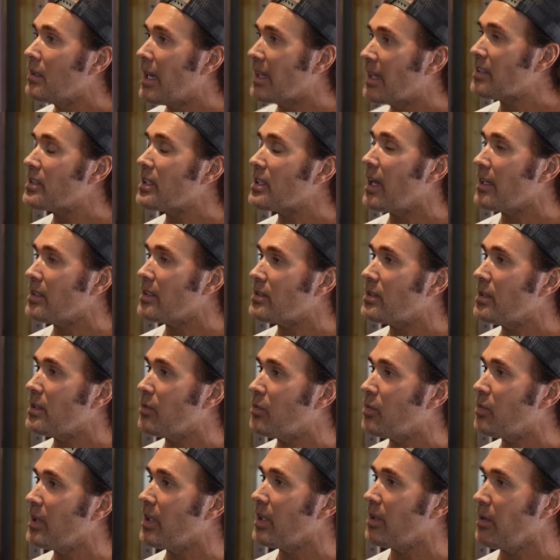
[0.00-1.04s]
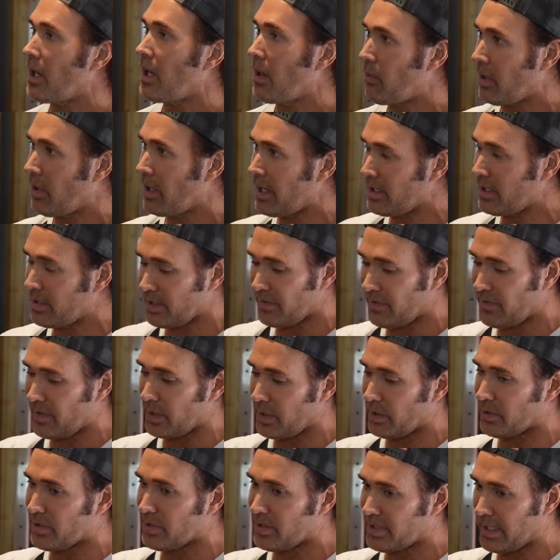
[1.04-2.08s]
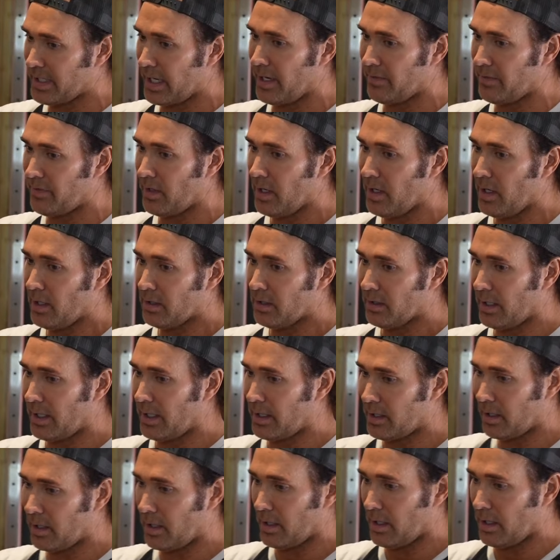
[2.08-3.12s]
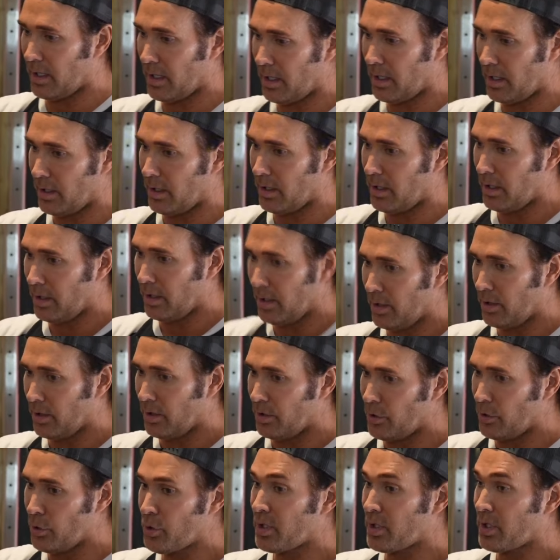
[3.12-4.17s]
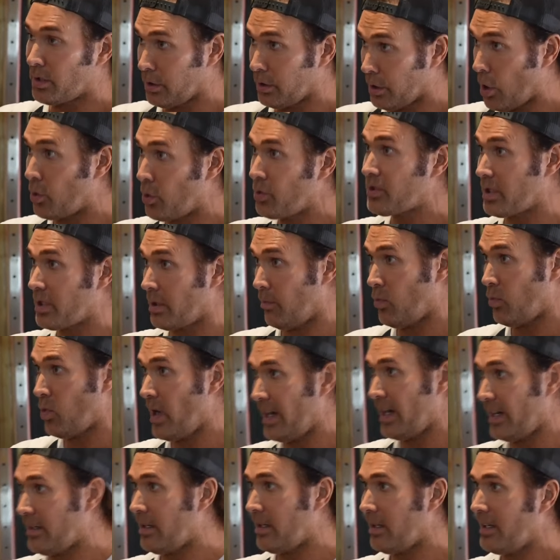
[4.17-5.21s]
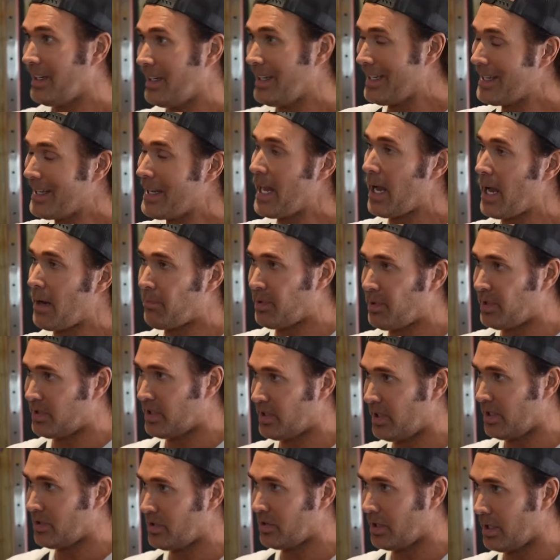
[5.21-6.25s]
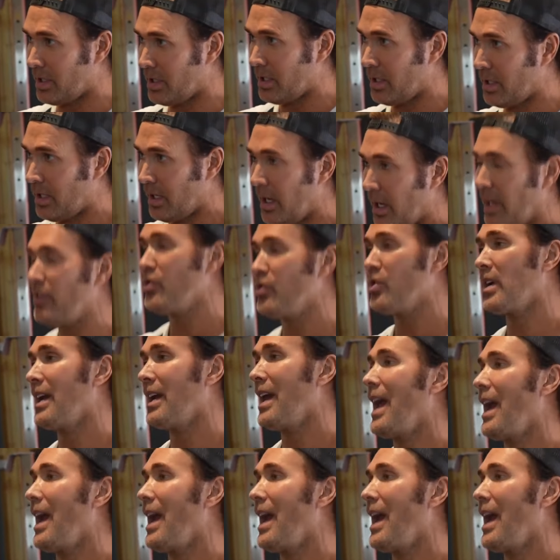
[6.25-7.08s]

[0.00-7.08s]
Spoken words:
That's the real, I want it to feel safe, like you could load some weight in that position and you can